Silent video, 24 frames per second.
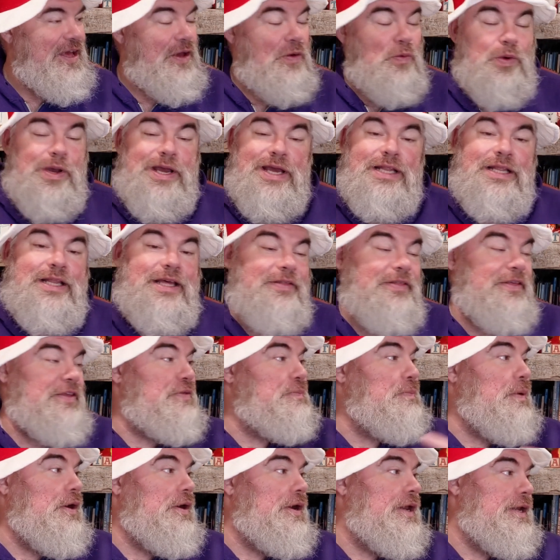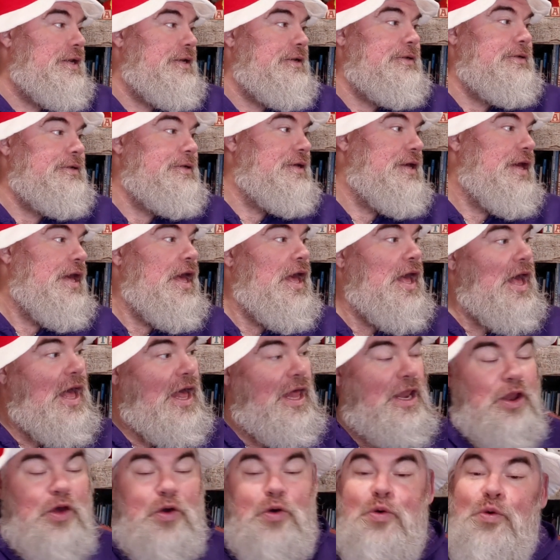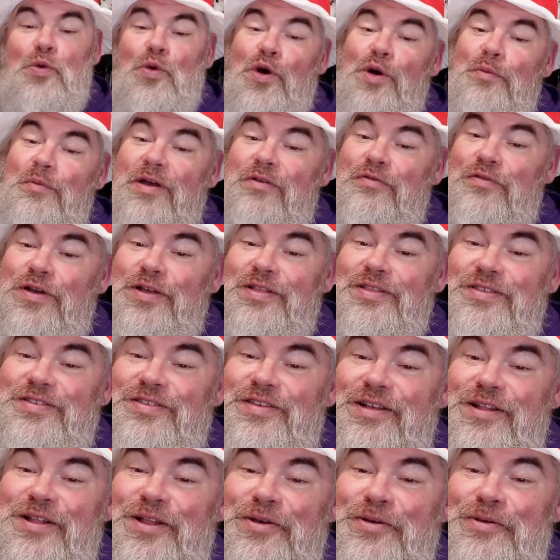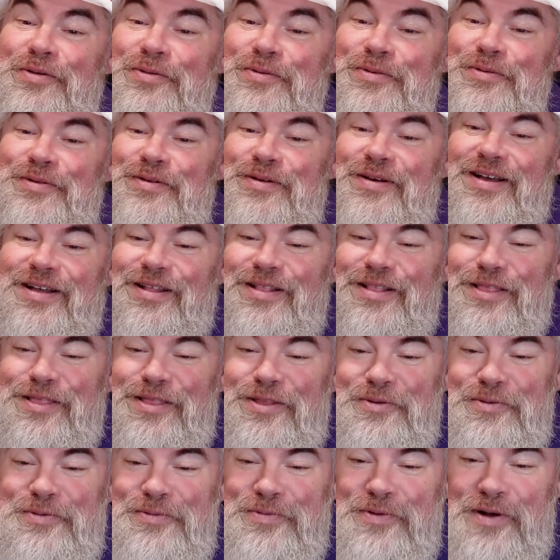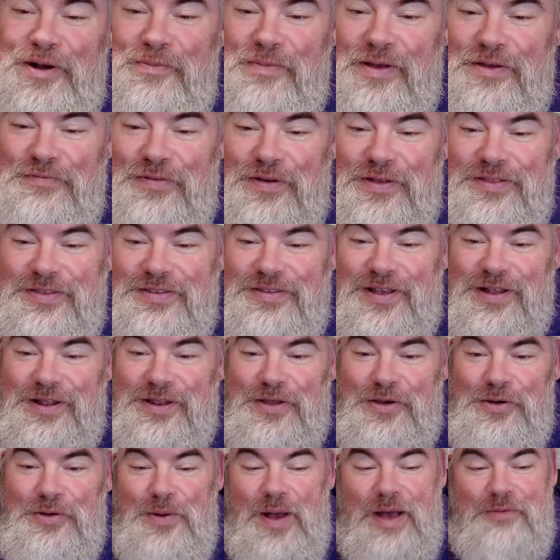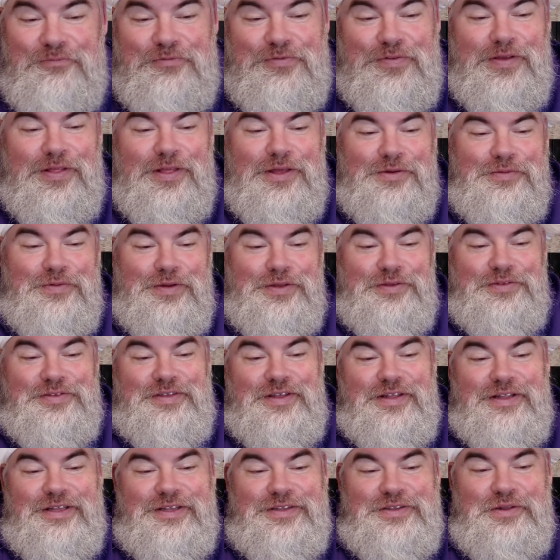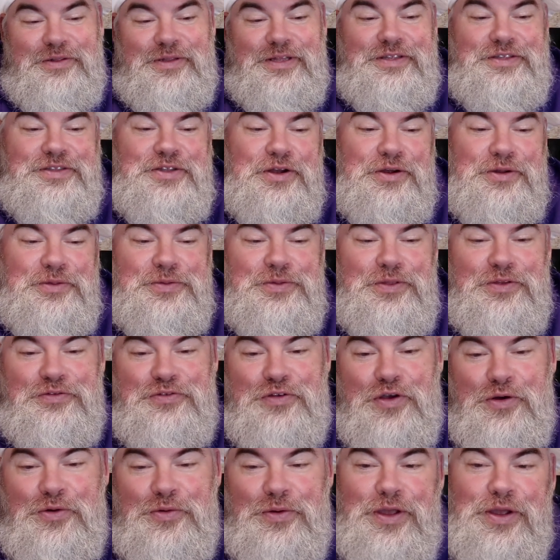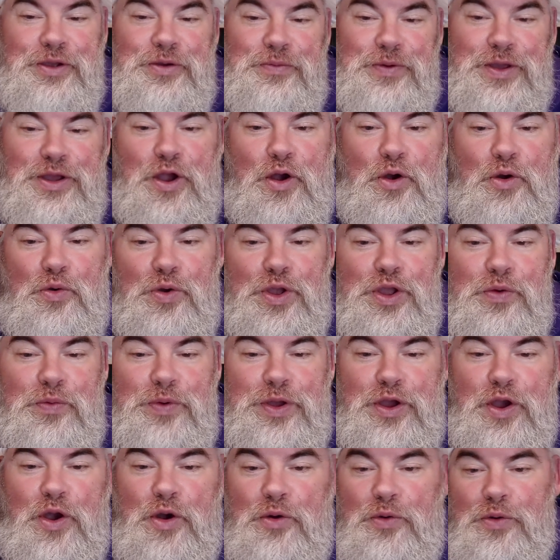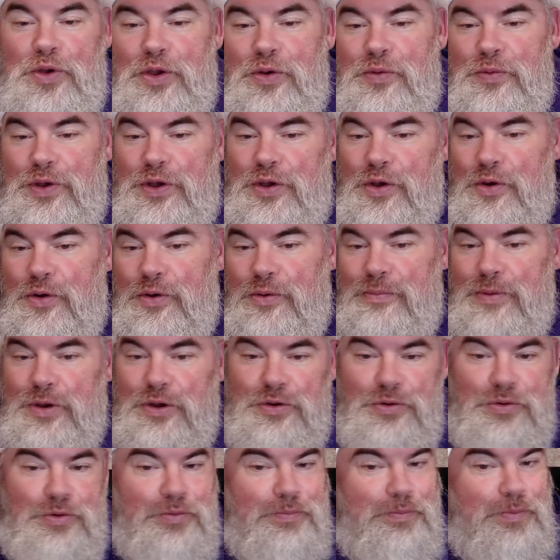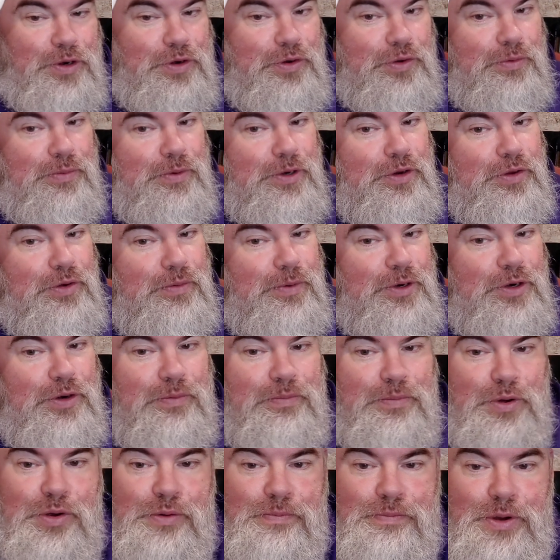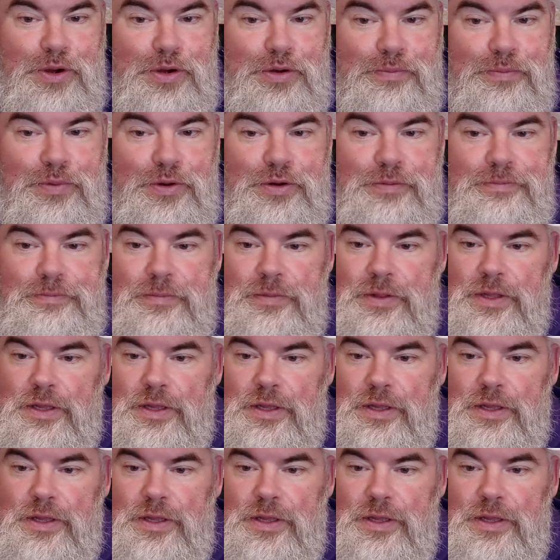We can leave this part in. Hello, all my friends. Hello, hello, all my friends. Hello, I'm feeling real silly, so let's start the show. Here we go. Here we go. Here we go. Boo doo boo doo boo doo boo boo boo.